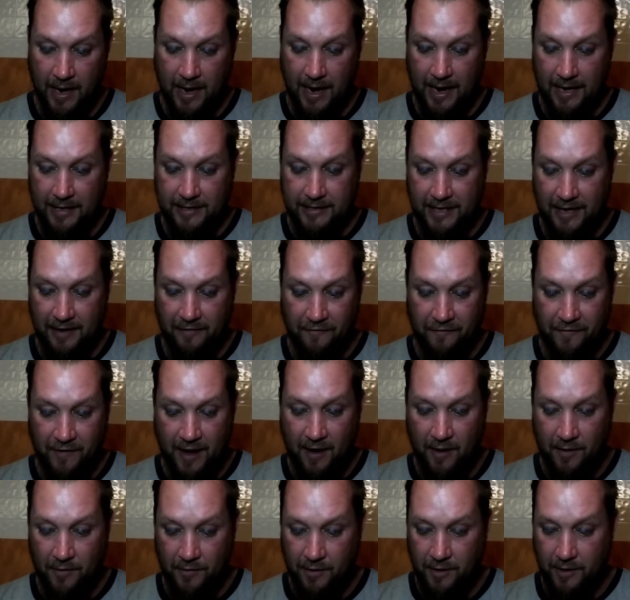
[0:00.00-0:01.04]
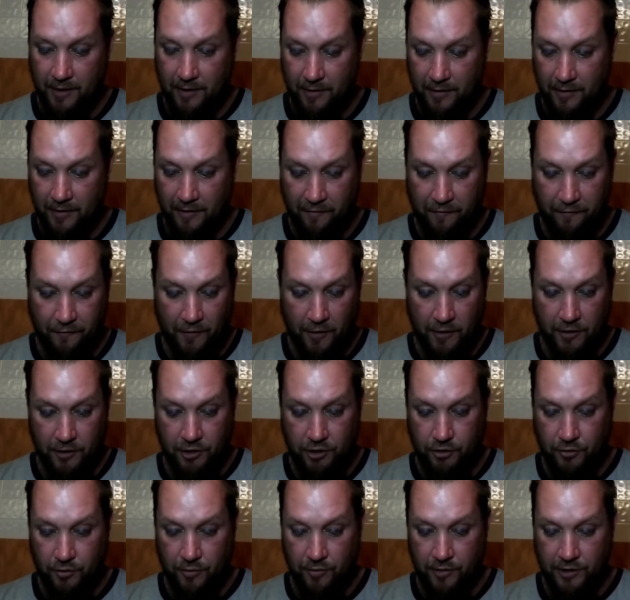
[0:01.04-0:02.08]
as they found the
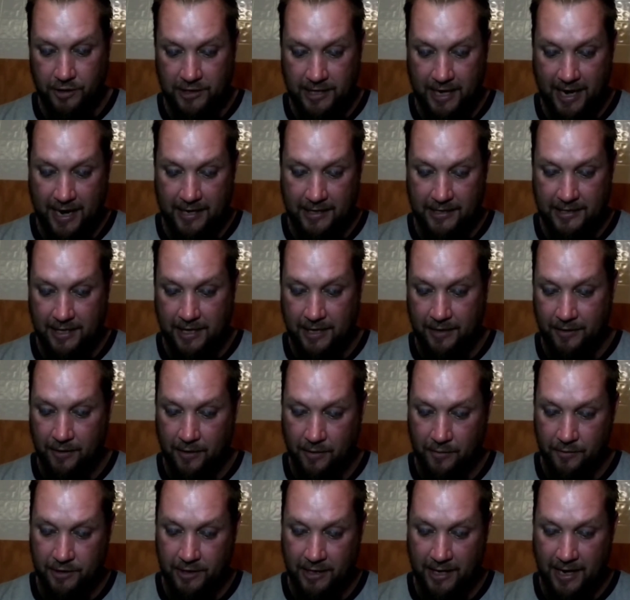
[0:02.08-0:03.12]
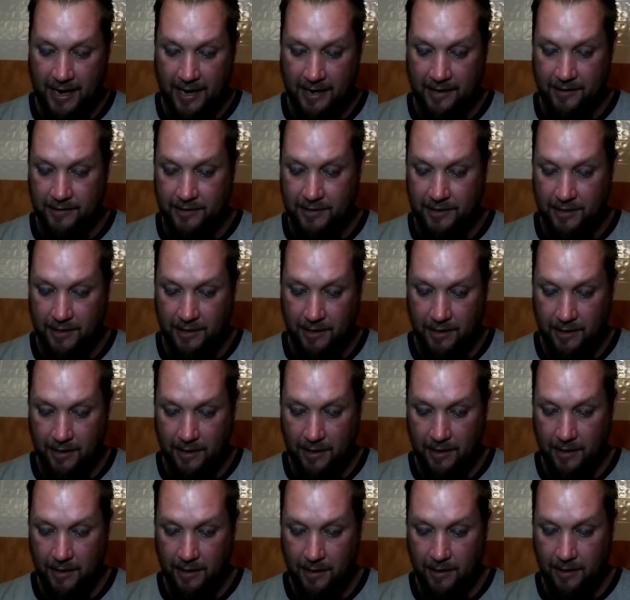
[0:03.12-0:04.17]
first true states in those lands.
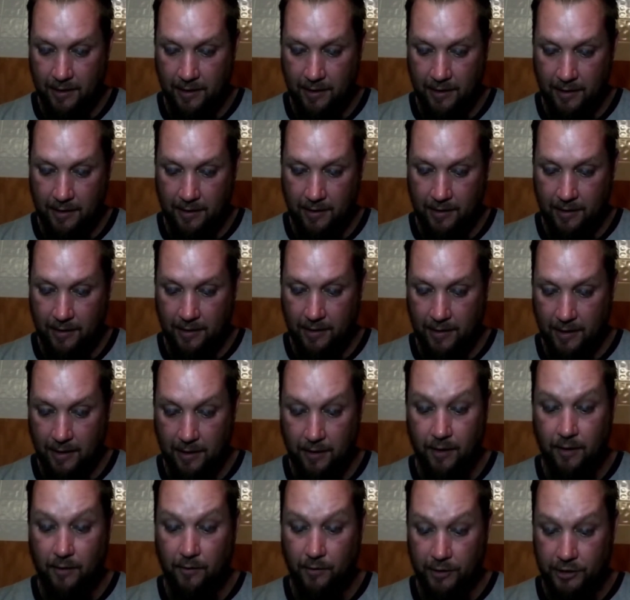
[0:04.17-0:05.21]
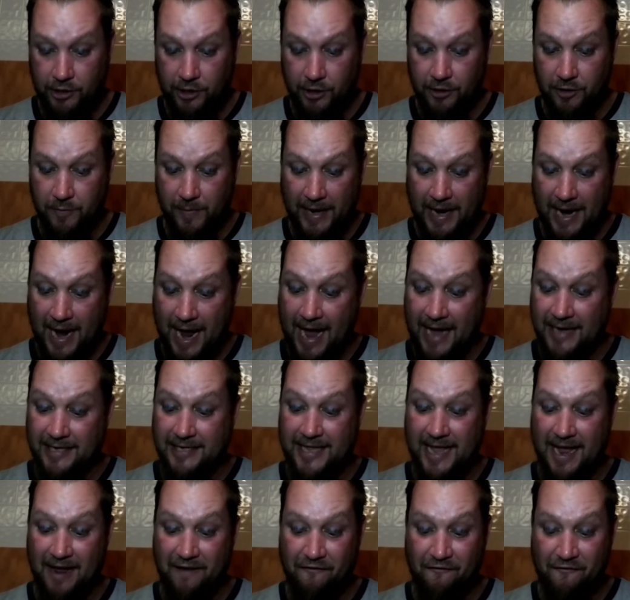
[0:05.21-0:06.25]
Oh, excuse me, as
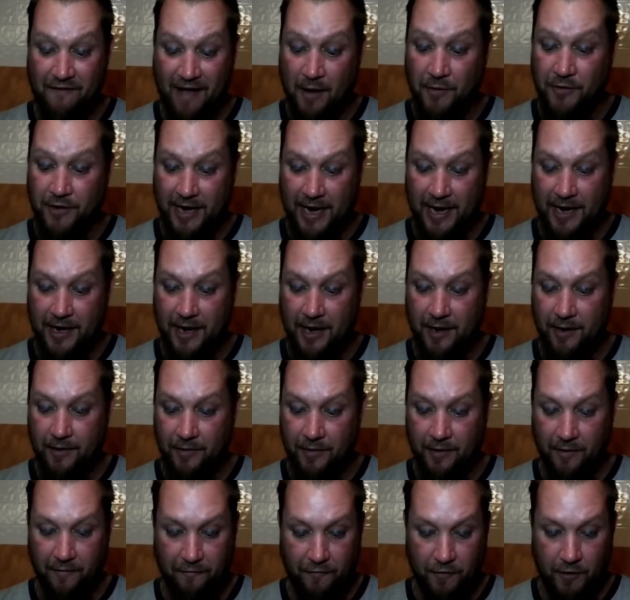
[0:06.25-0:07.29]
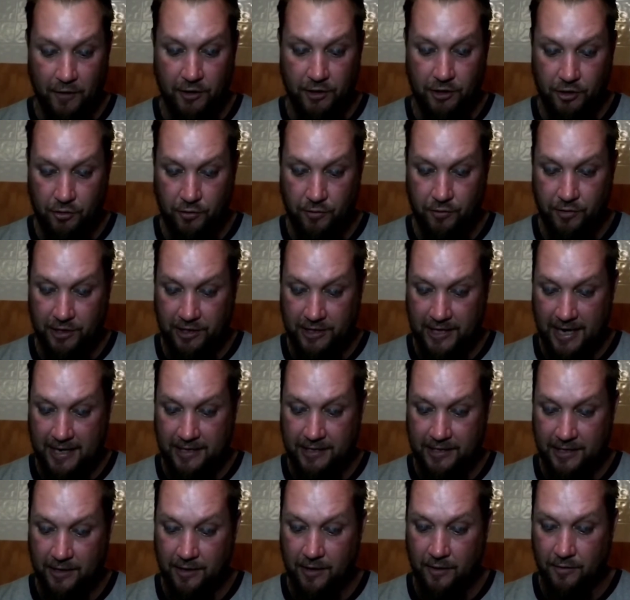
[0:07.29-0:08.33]
they founded the first true
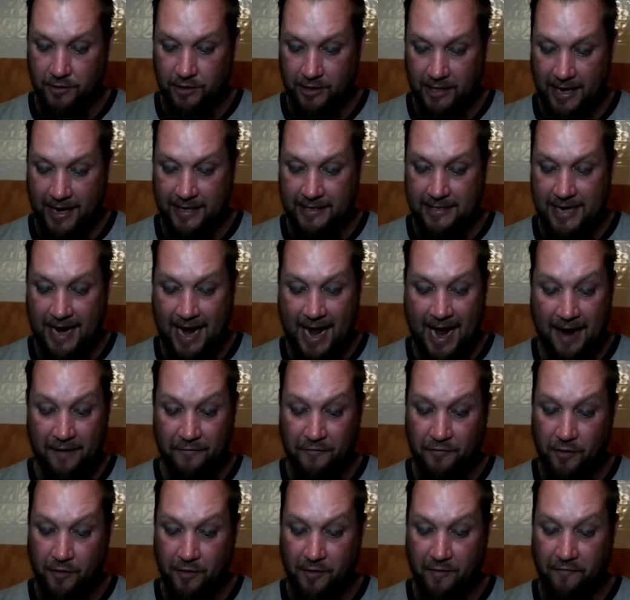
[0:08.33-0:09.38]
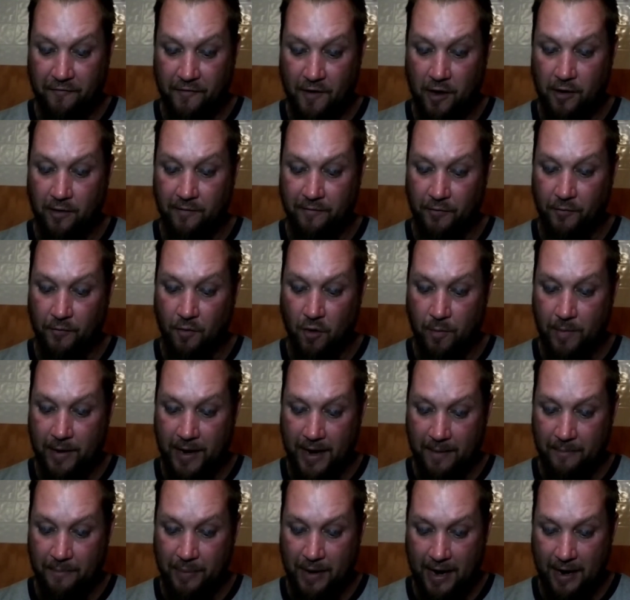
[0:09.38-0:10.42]
states in those lands after the fall of the Roman
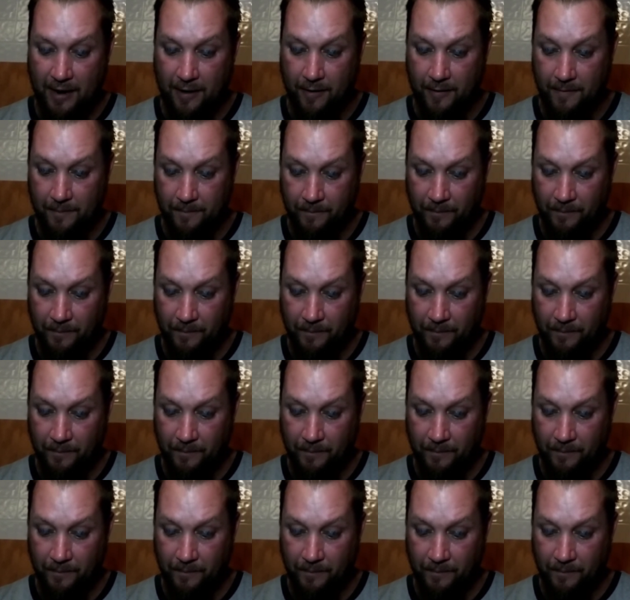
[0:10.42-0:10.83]
Empire.